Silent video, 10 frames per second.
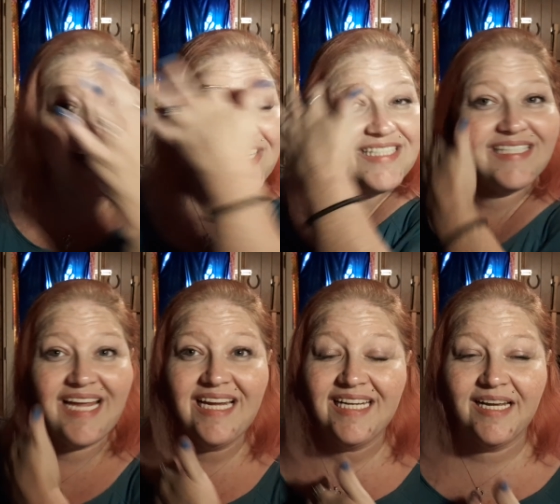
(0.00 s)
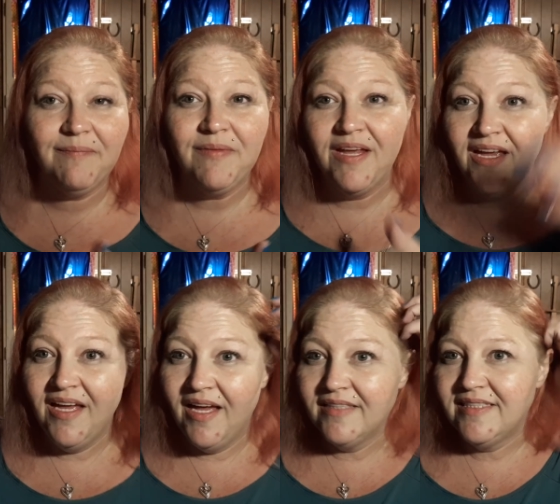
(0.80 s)
I couldn't stand it.
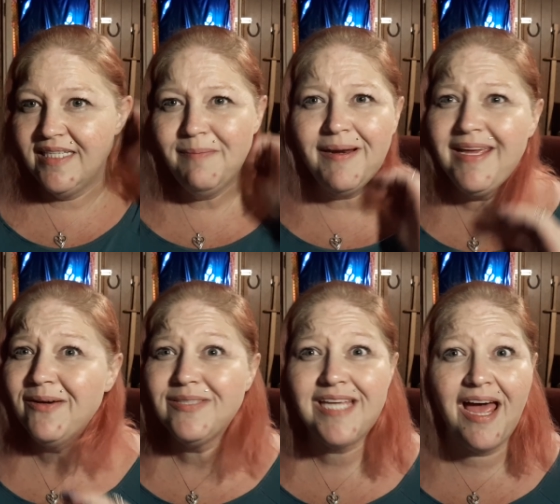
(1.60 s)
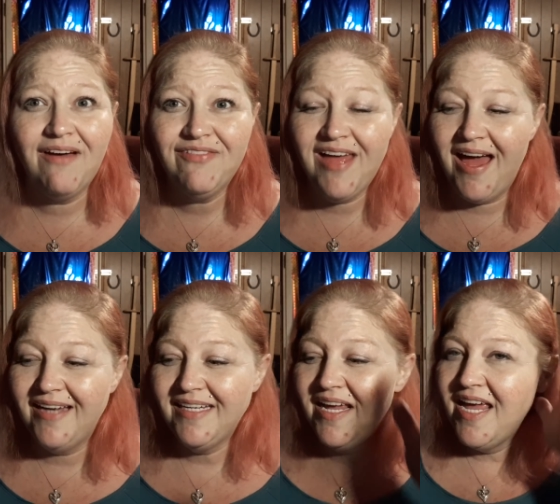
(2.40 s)
Does anybody else have
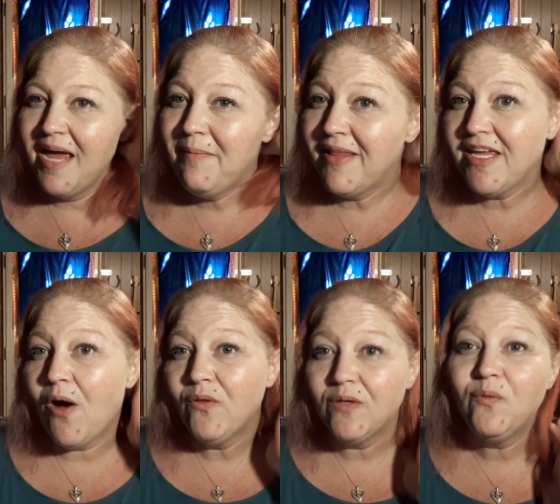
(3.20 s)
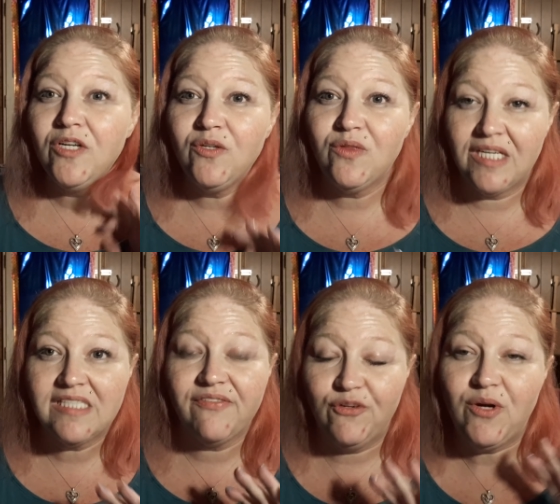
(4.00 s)
that? Am I the only one who
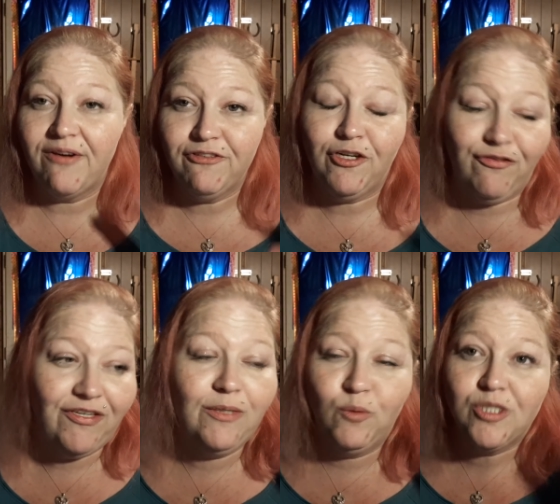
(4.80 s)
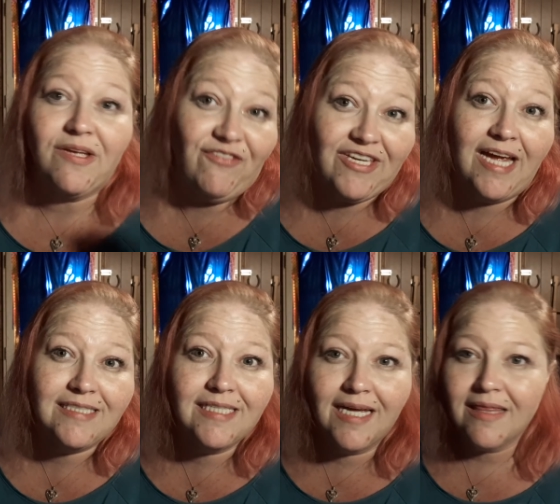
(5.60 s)
thinks if you cover your feet you will
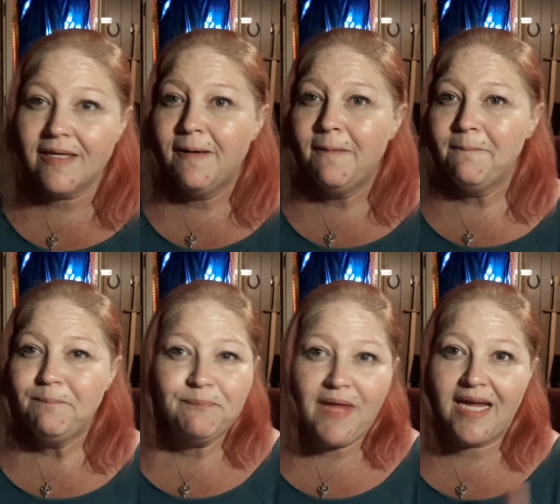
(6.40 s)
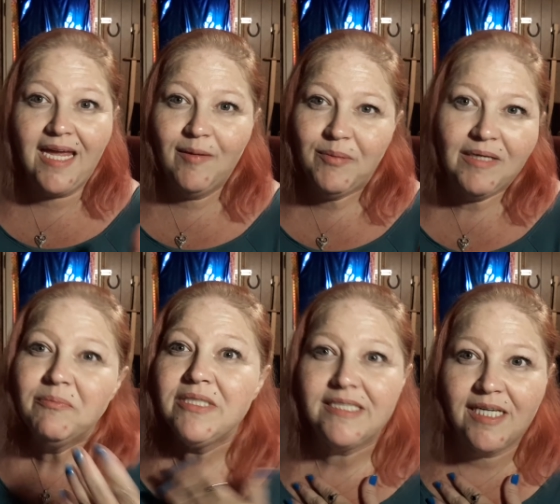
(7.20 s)
suffocate to death? I can't be.
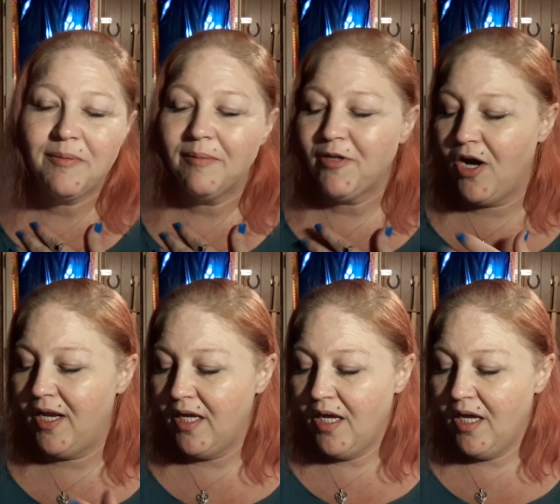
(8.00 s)
Please tell me I'm not.